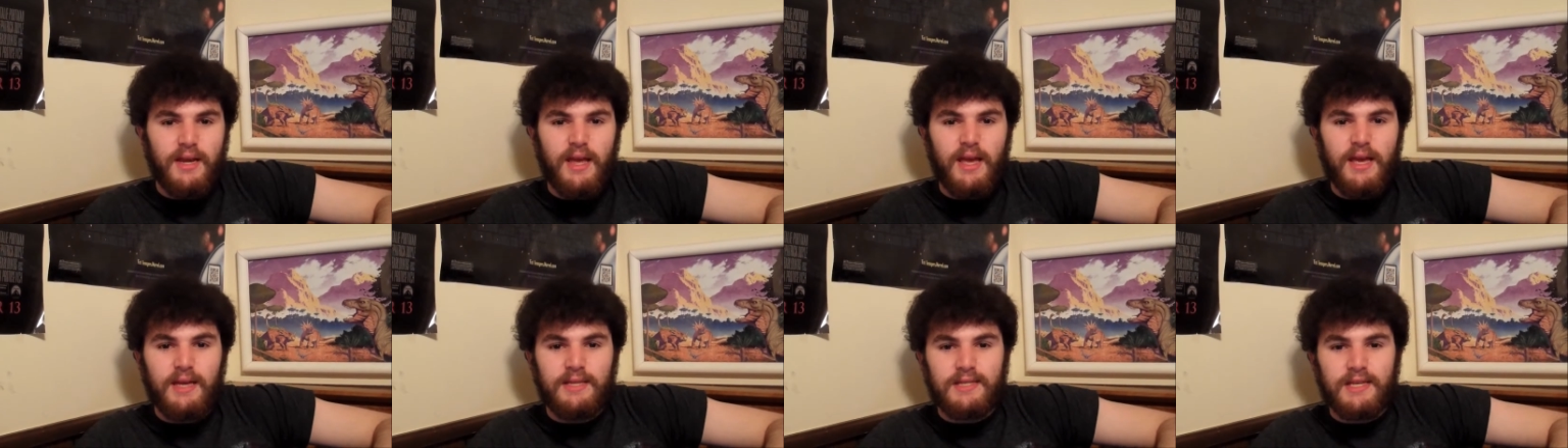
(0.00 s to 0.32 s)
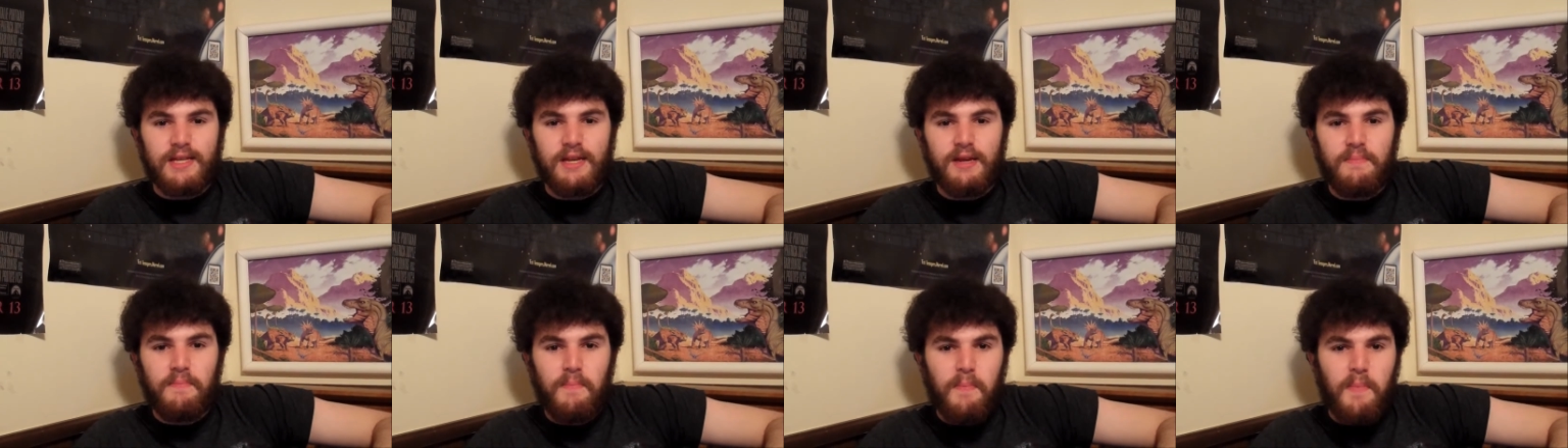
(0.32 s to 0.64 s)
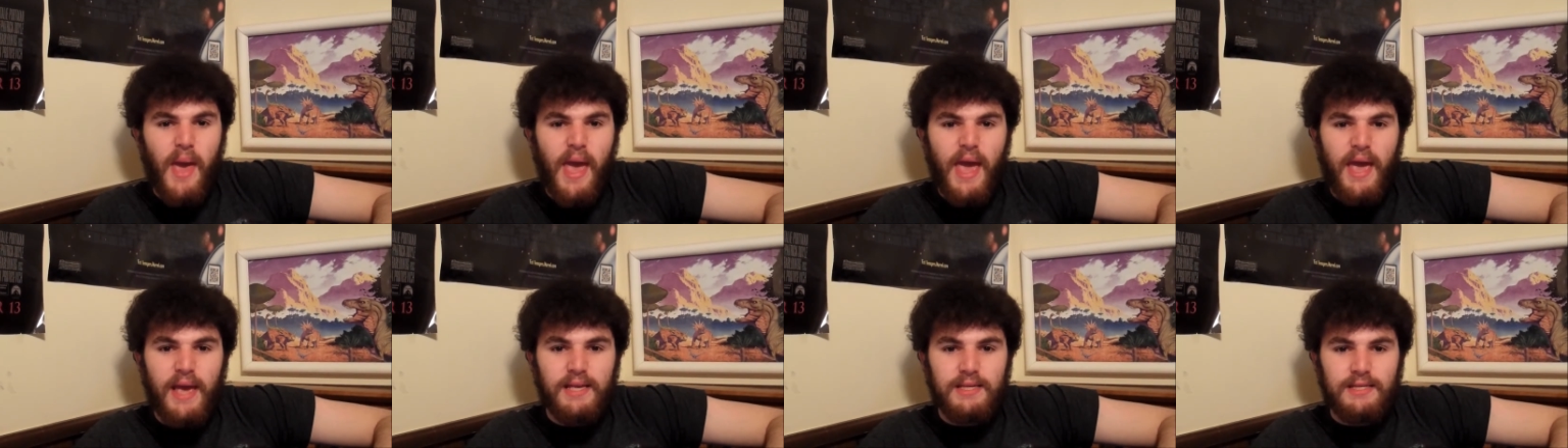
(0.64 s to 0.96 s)
is an
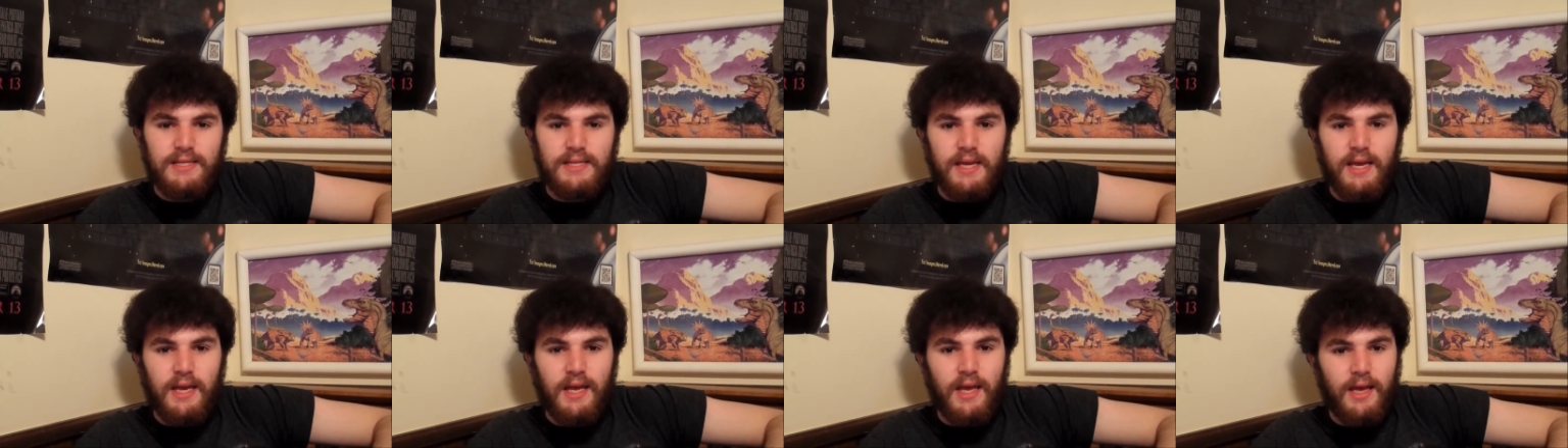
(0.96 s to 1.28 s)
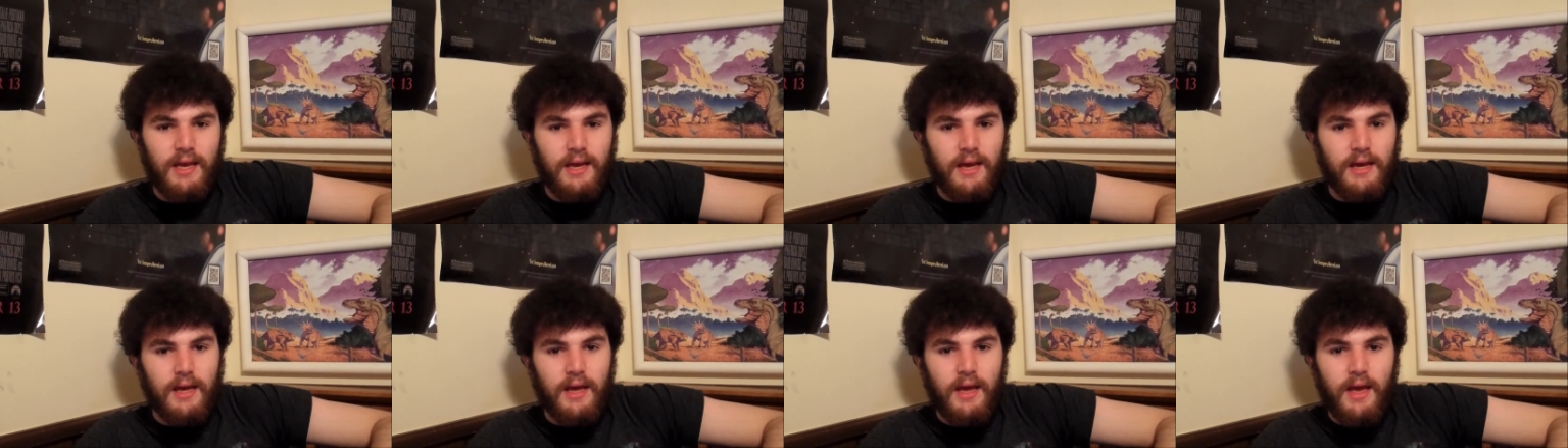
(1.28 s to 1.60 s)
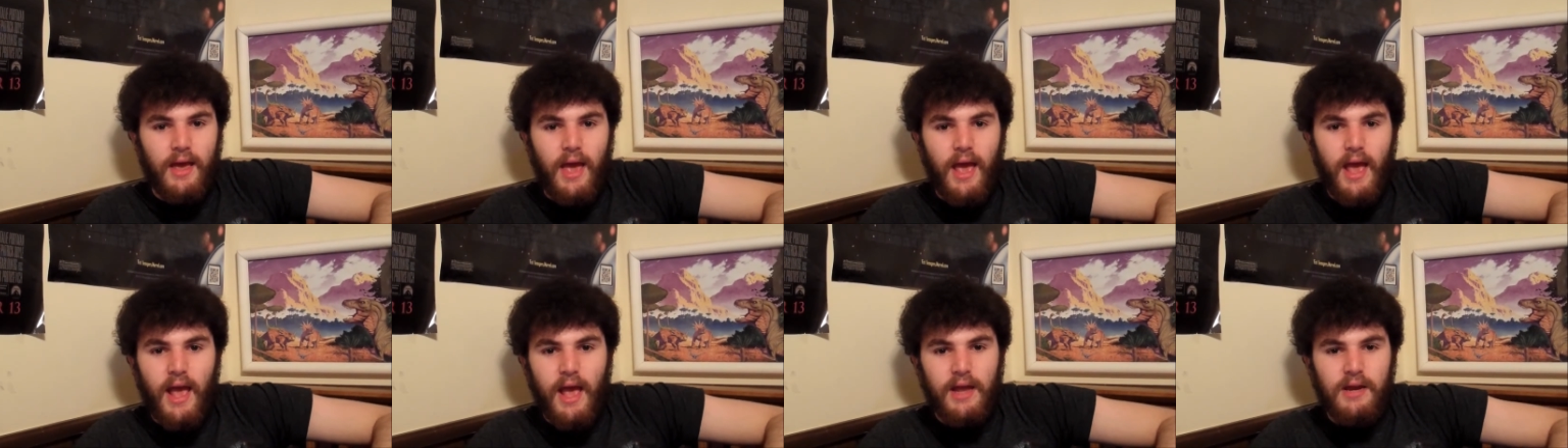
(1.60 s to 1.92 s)
amazing
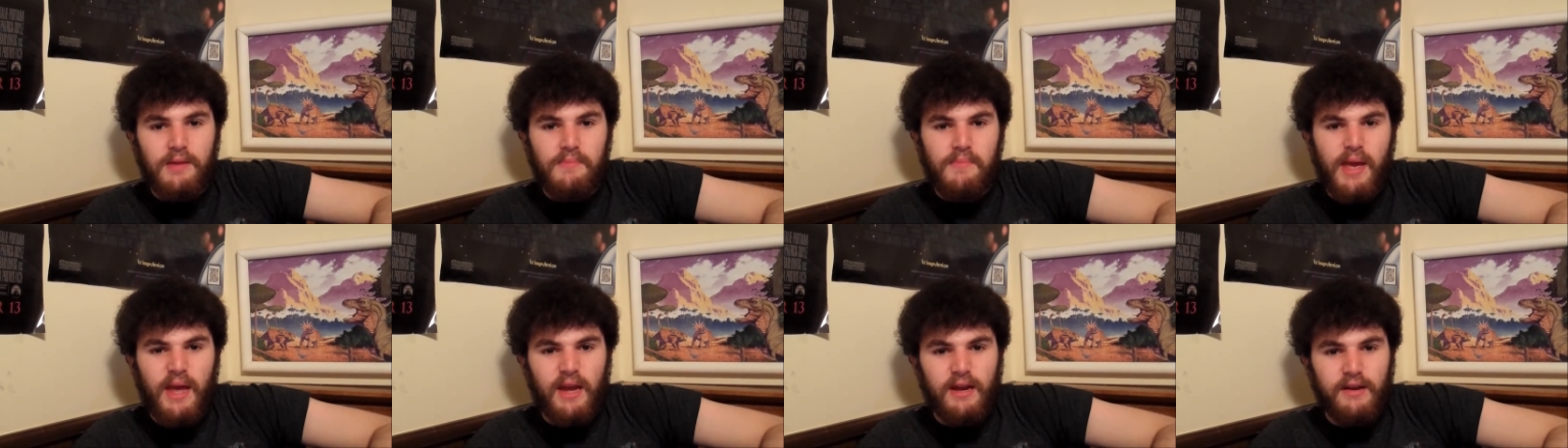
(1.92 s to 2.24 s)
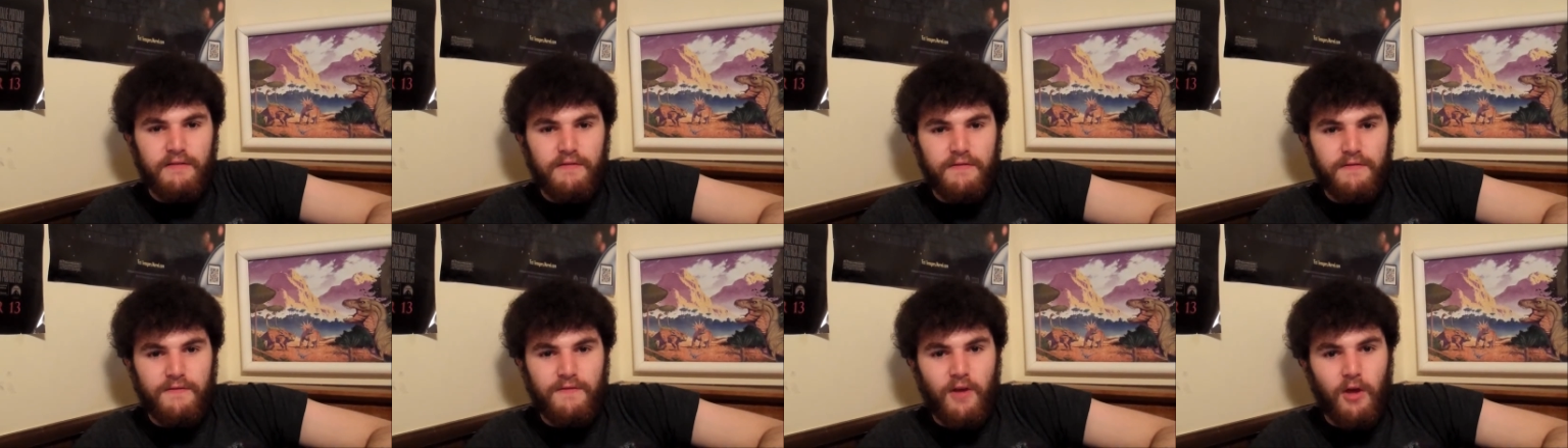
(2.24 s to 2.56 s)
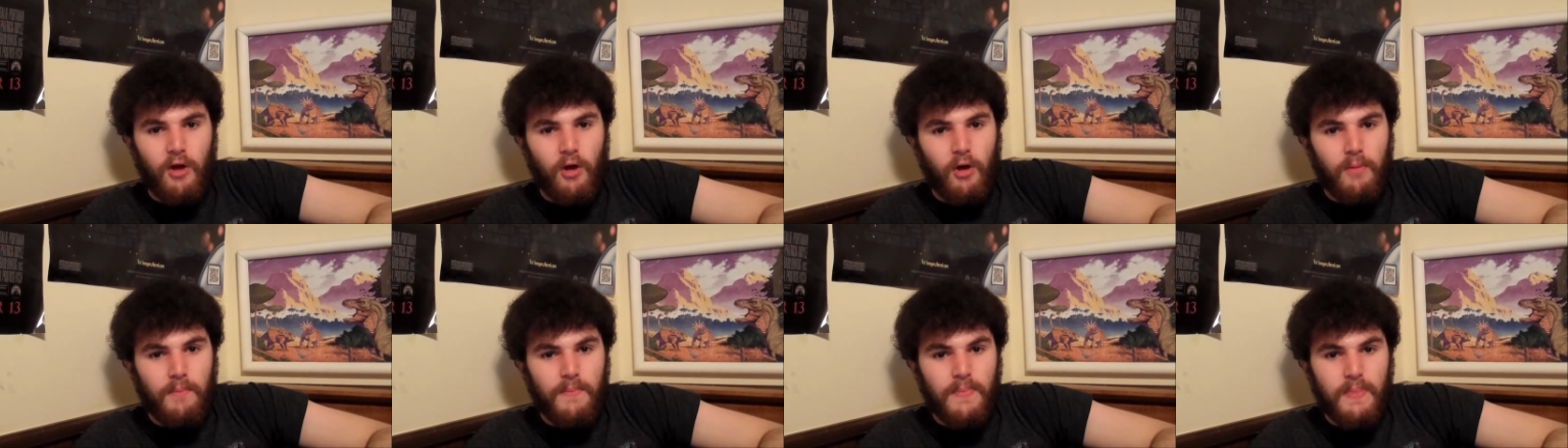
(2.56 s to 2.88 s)
animated
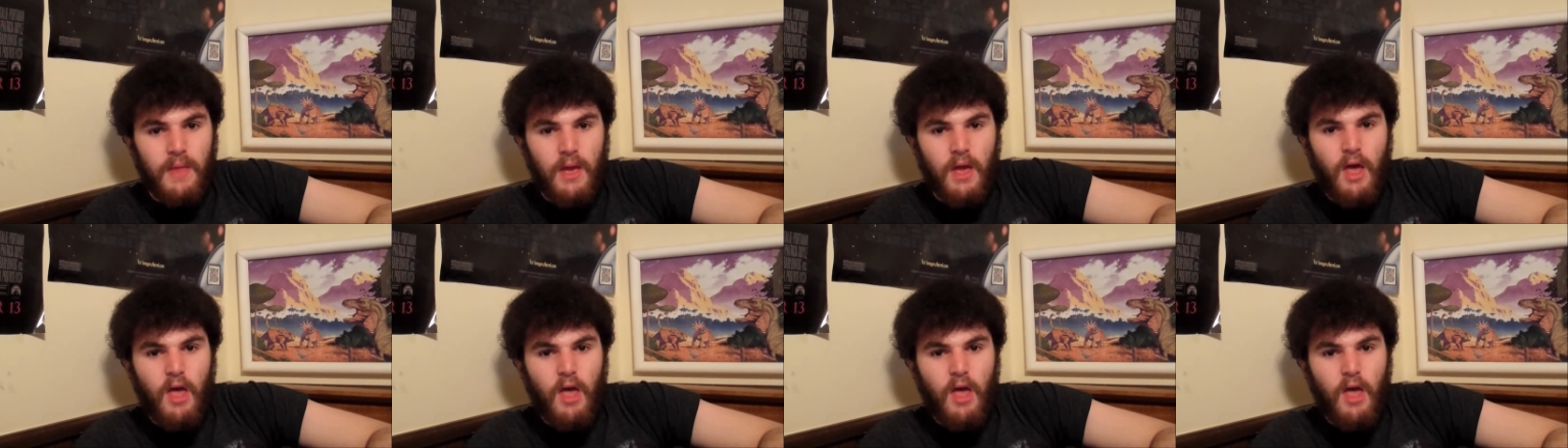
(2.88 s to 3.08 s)
film.